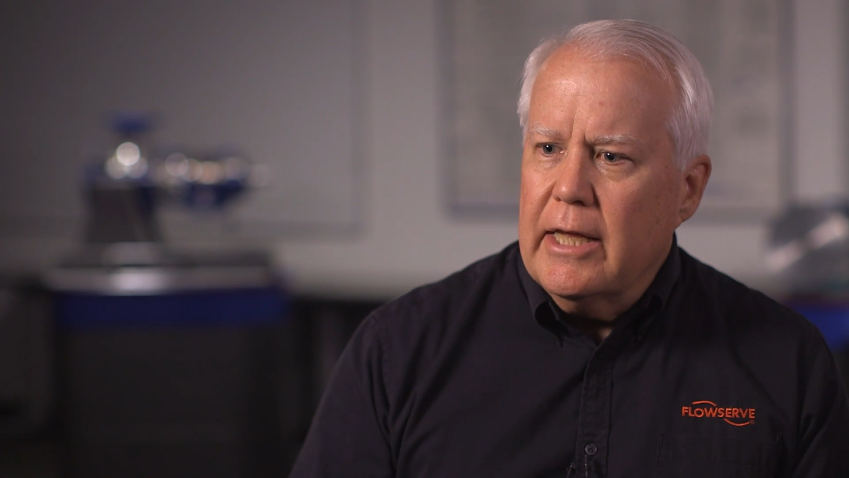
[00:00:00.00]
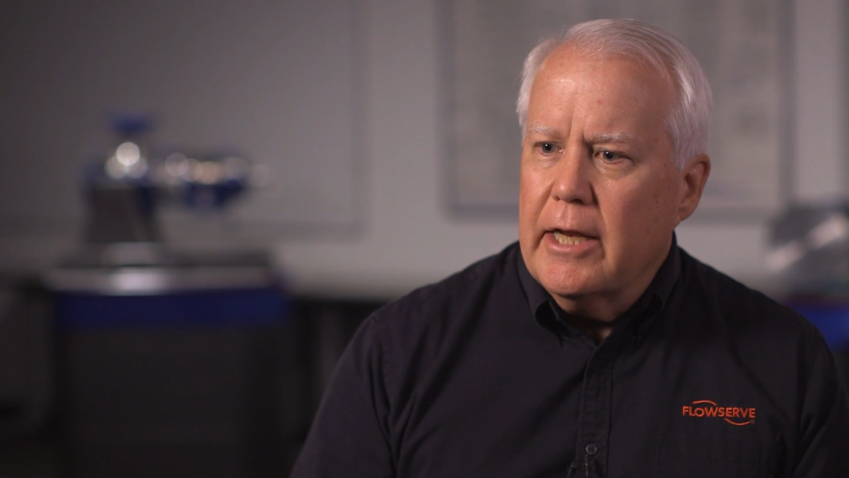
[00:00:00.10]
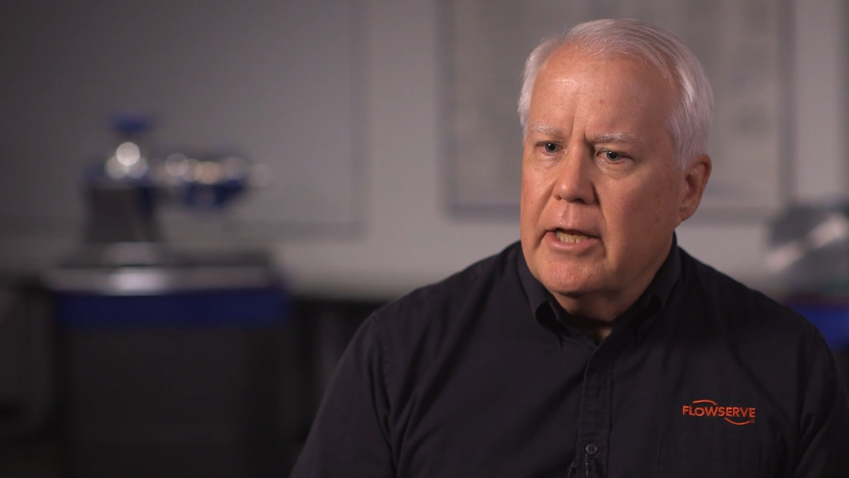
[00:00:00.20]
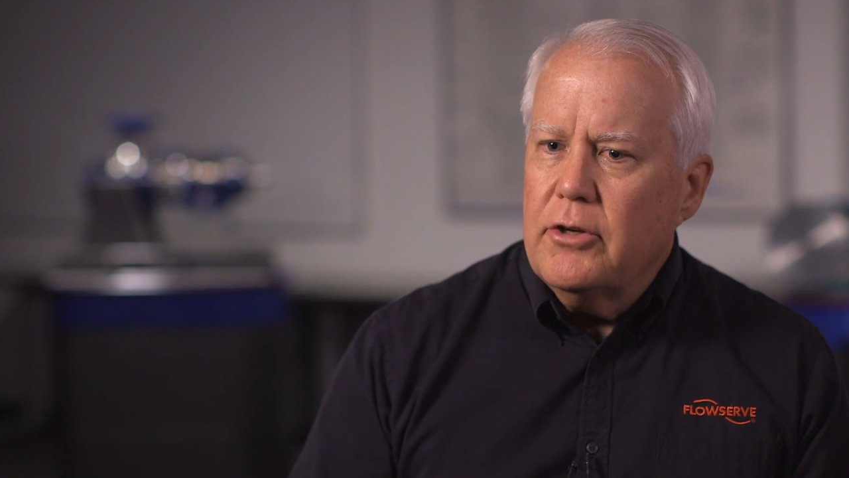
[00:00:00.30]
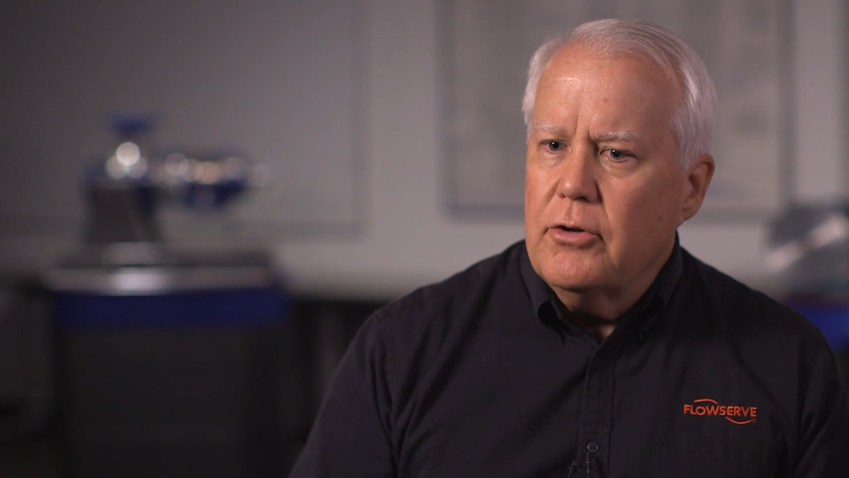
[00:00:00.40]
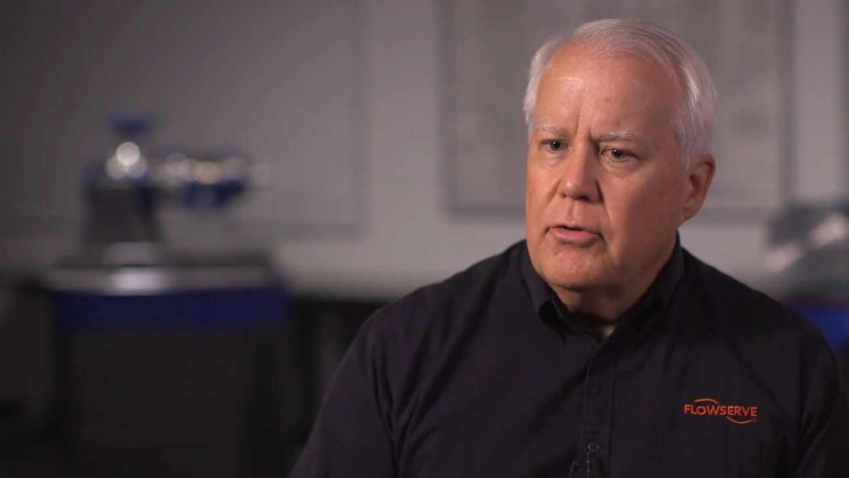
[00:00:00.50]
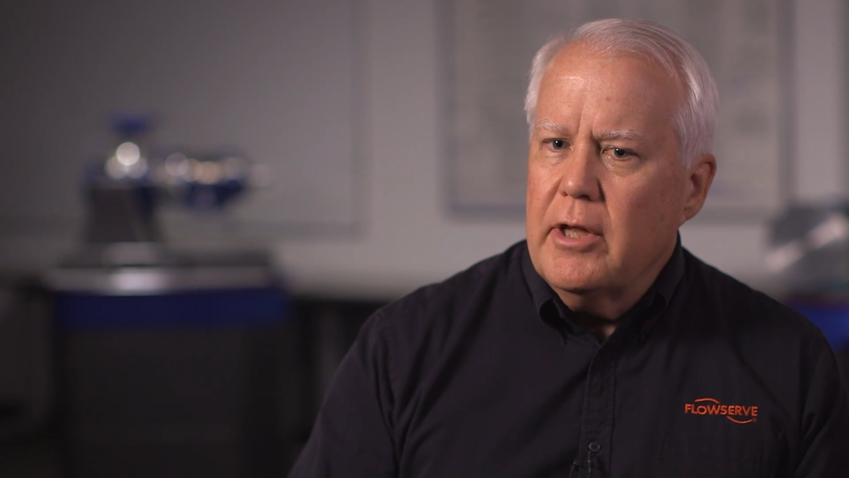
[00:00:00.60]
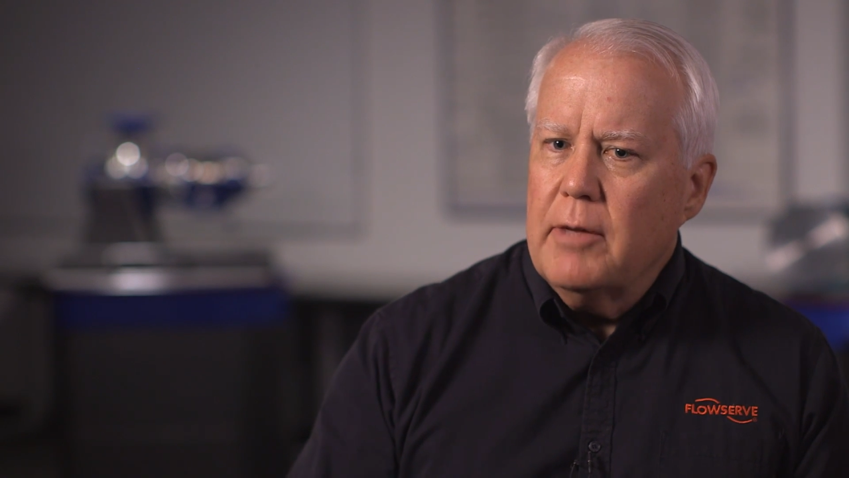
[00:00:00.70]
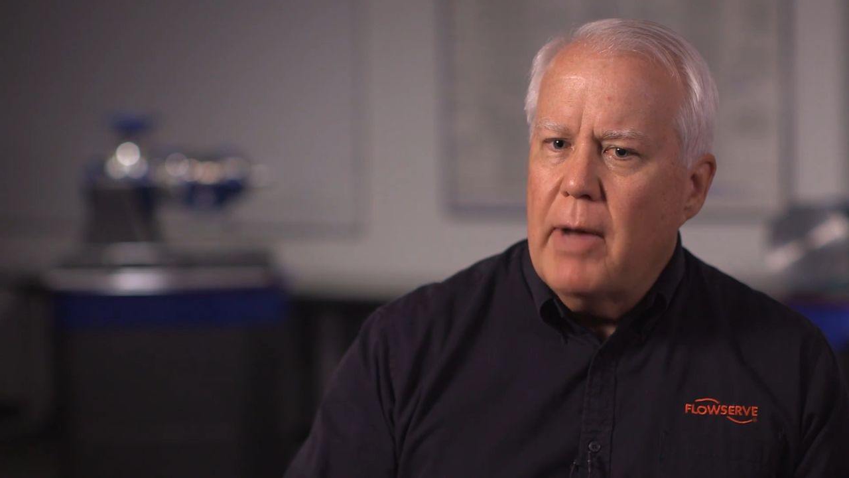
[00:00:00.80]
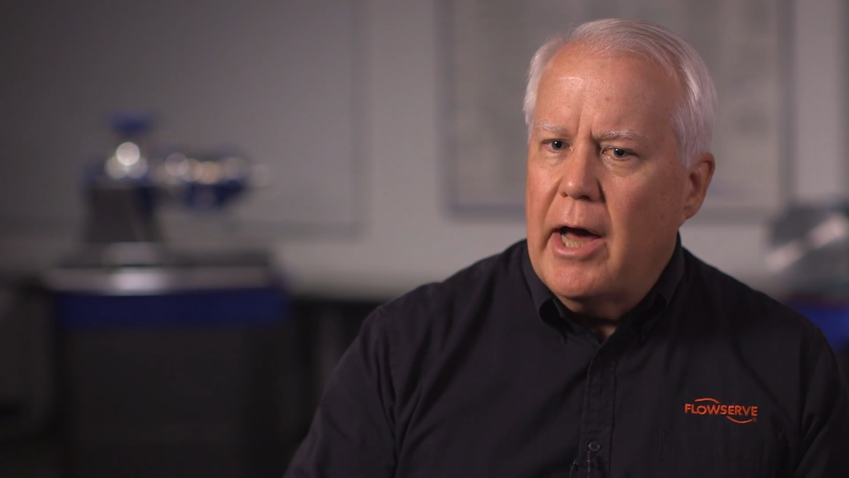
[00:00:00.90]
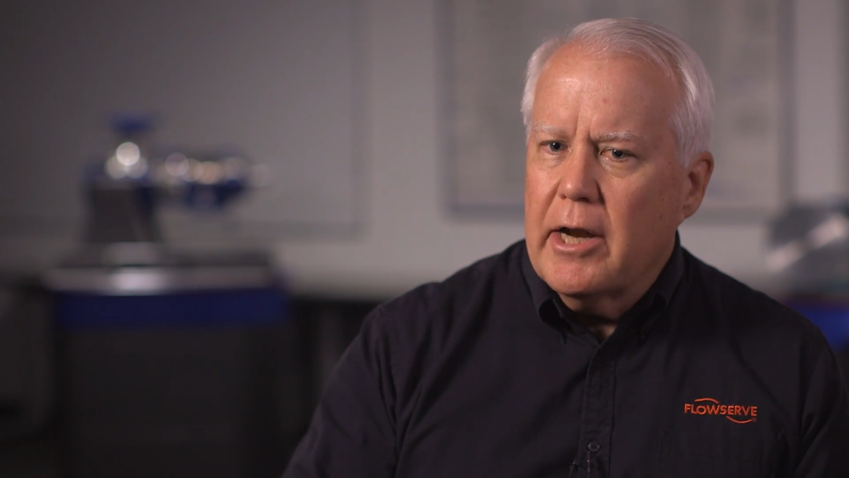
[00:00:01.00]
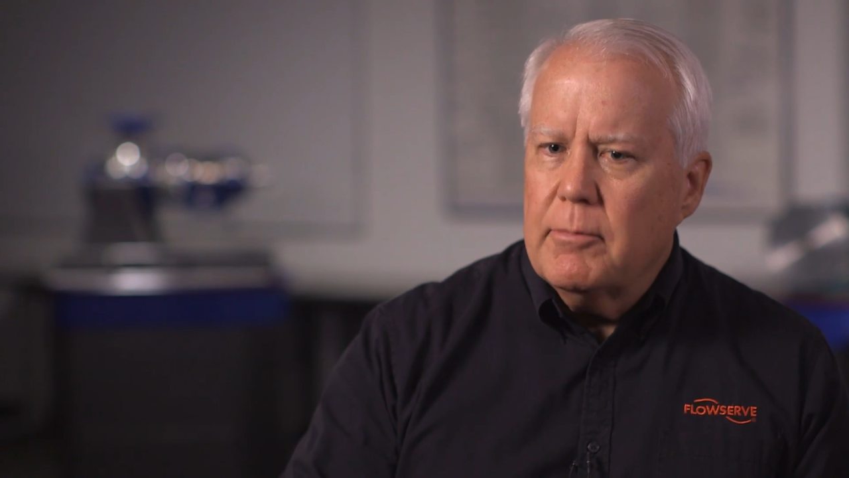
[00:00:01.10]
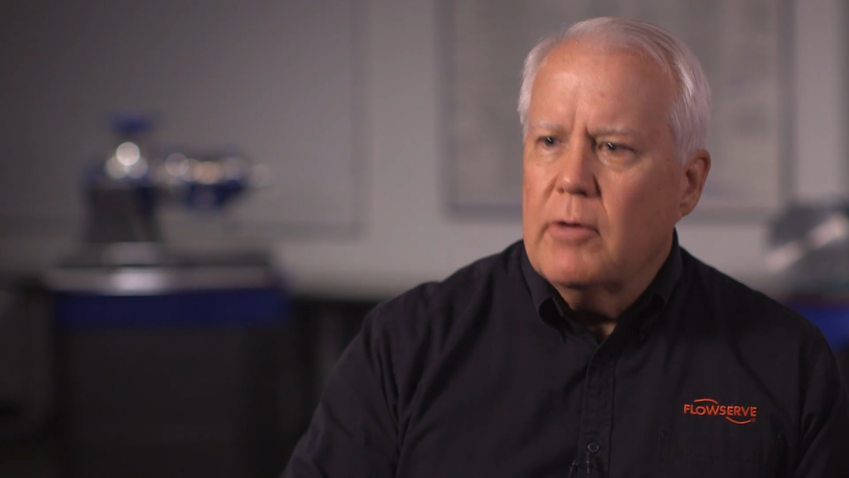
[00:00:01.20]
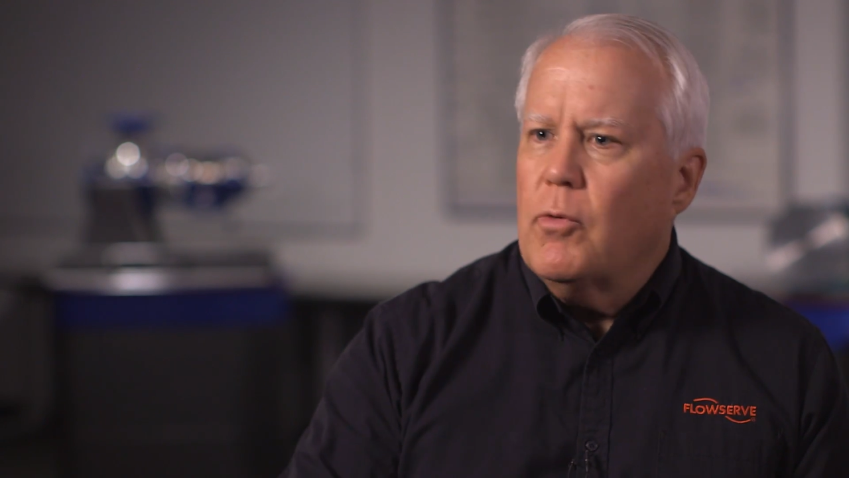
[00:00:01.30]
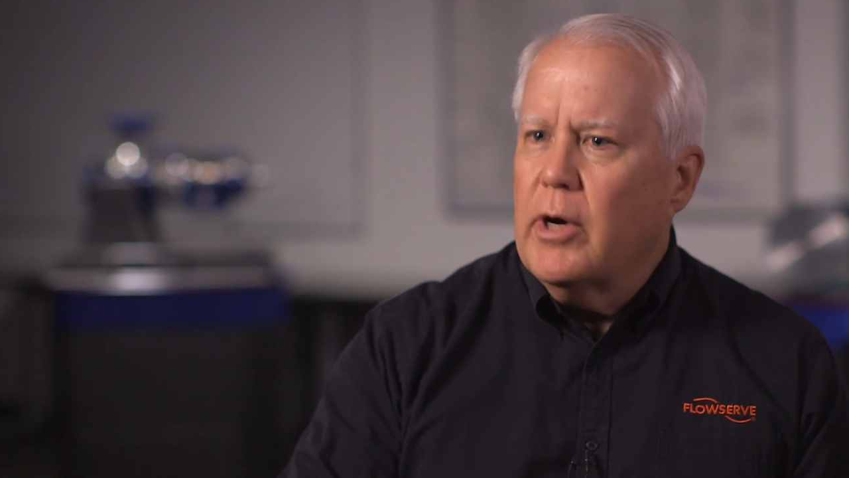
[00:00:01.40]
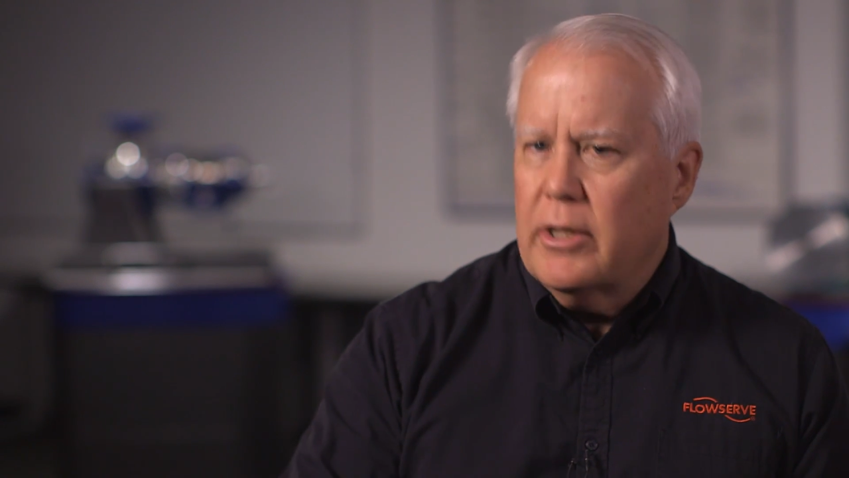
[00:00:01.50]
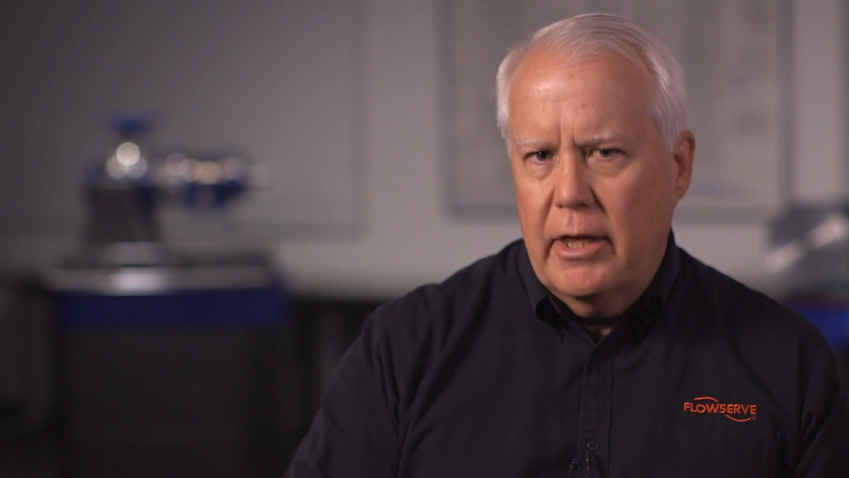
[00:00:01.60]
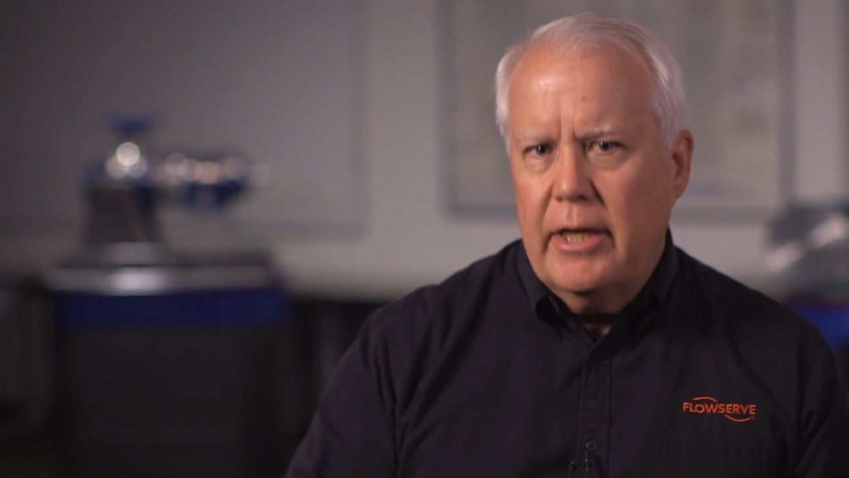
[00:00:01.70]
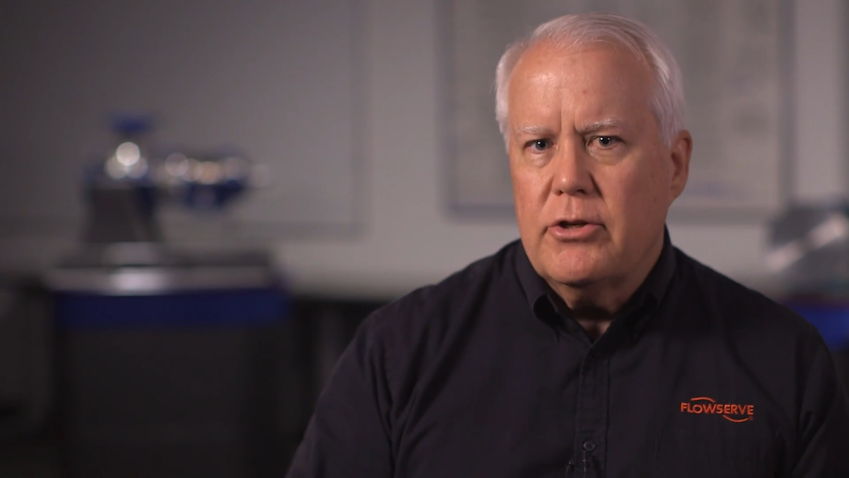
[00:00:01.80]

getting to the bottom of what